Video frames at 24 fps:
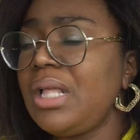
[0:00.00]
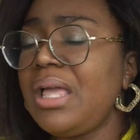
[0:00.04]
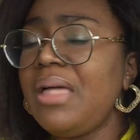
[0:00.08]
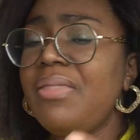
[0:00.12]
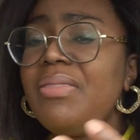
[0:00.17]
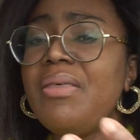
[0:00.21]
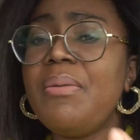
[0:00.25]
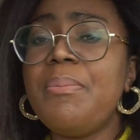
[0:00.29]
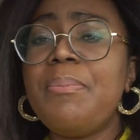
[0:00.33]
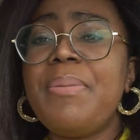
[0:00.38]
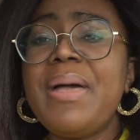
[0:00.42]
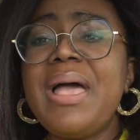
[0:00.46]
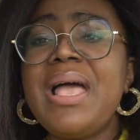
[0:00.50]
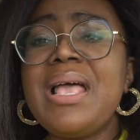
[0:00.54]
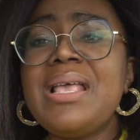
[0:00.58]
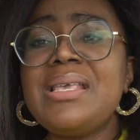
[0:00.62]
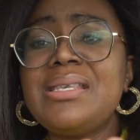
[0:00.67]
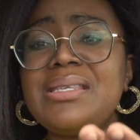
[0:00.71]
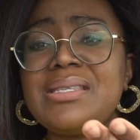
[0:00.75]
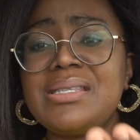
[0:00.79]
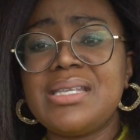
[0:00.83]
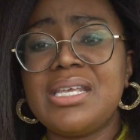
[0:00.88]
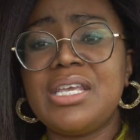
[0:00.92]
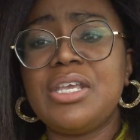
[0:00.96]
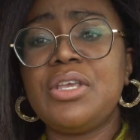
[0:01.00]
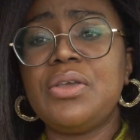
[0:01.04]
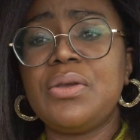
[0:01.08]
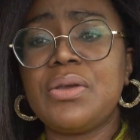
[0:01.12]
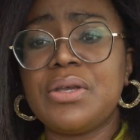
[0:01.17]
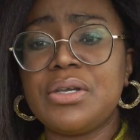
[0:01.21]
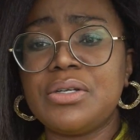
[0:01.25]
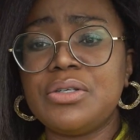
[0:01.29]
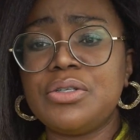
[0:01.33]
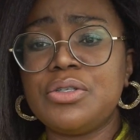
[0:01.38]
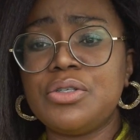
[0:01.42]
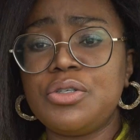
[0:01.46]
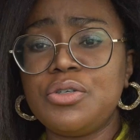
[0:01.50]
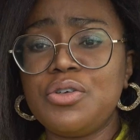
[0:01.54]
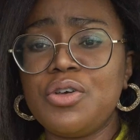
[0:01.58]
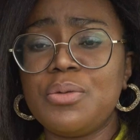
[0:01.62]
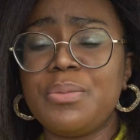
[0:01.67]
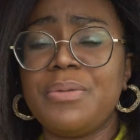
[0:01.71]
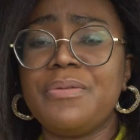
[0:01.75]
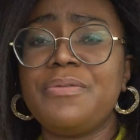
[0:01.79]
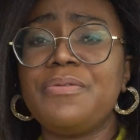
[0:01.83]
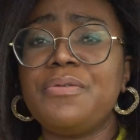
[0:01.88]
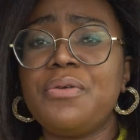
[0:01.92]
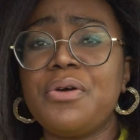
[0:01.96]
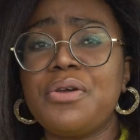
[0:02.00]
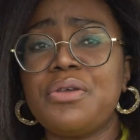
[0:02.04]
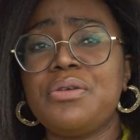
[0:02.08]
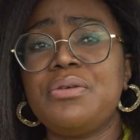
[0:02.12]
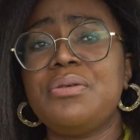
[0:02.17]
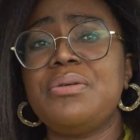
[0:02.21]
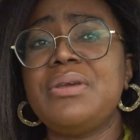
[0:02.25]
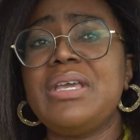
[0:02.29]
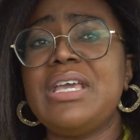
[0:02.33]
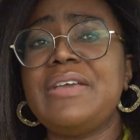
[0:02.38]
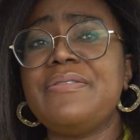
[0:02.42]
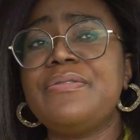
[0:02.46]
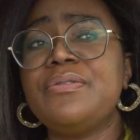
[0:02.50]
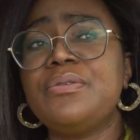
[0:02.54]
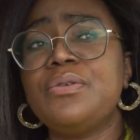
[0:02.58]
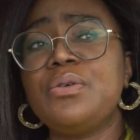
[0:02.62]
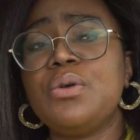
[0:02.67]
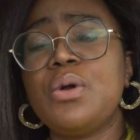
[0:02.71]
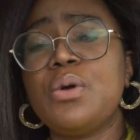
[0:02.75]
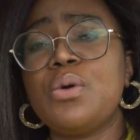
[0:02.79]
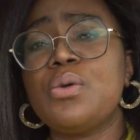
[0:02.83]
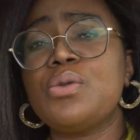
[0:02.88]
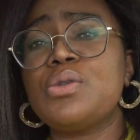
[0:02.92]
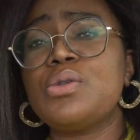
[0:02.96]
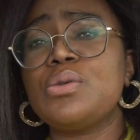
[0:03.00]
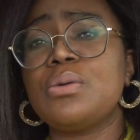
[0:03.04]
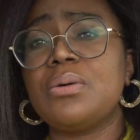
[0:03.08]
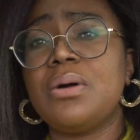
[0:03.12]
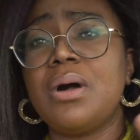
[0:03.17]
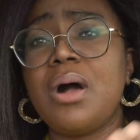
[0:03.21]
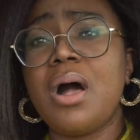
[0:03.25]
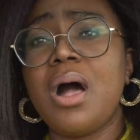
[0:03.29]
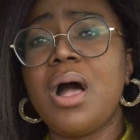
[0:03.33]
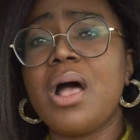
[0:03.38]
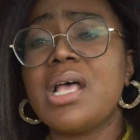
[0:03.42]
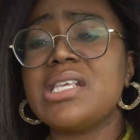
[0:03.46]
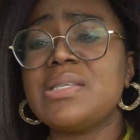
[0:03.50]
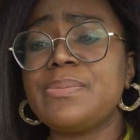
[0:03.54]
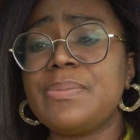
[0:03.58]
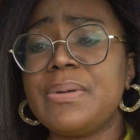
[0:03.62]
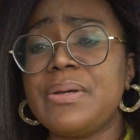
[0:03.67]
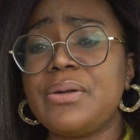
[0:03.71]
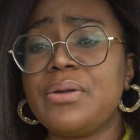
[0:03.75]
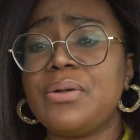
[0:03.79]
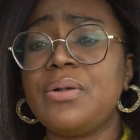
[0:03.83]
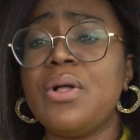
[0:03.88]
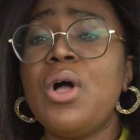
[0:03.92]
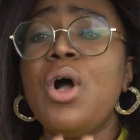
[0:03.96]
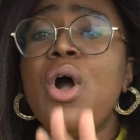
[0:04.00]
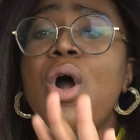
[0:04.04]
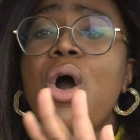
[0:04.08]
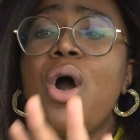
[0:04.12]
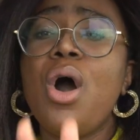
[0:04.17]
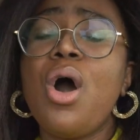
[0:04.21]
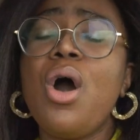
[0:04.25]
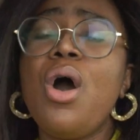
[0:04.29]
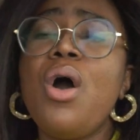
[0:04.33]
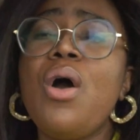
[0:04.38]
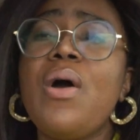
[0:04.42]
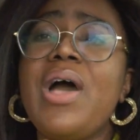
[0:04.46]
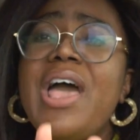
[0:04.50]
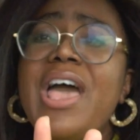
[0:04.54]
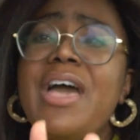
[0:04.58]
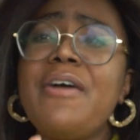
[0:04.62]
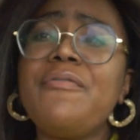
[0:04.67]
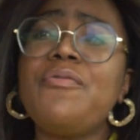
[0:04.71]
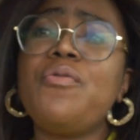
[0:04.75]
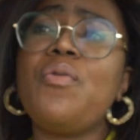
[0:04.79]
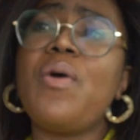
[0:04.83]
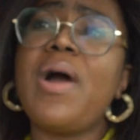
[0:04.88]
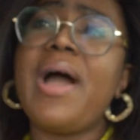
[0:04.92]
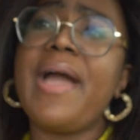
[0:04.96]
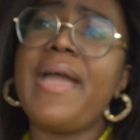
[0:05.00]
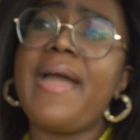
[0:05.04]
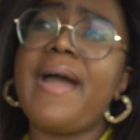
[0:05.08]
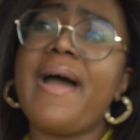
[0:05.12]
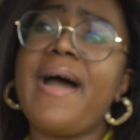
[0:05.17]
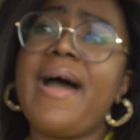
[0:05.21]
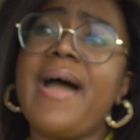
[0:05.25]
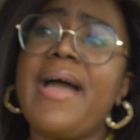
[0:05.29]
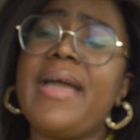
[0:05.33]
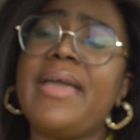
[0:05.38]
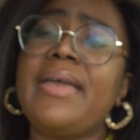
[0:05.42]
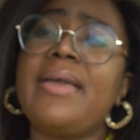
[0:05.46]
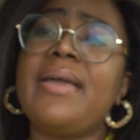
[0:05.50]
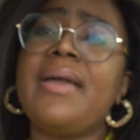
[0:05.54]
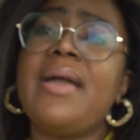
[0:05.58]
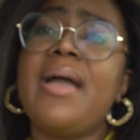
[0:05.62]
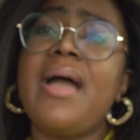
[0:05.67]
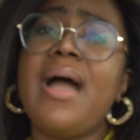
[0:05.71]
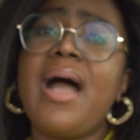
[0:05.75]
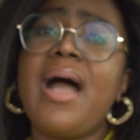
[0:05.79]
the best thing you can do before you even go to a hospital. Oh, FYI,